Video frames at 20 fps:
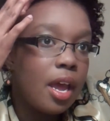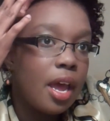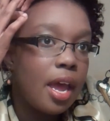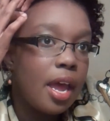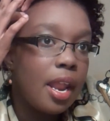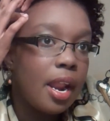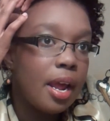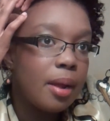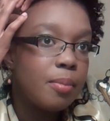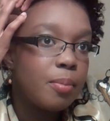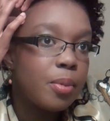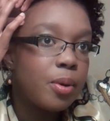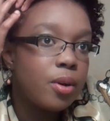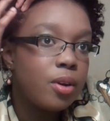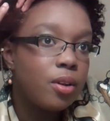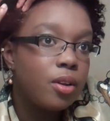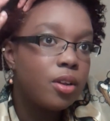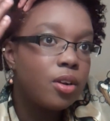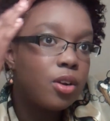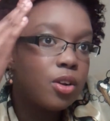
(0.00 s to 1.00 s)
and I put
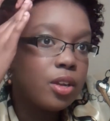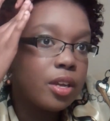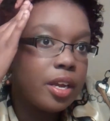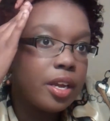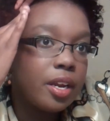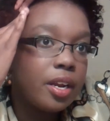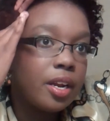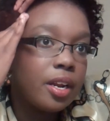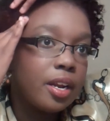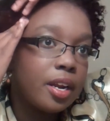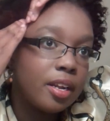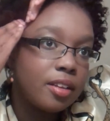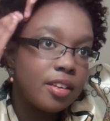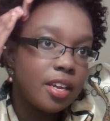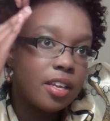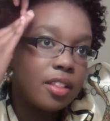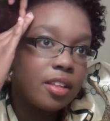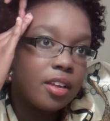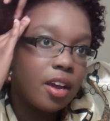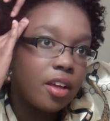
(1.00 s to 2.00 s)
a little in, and I take the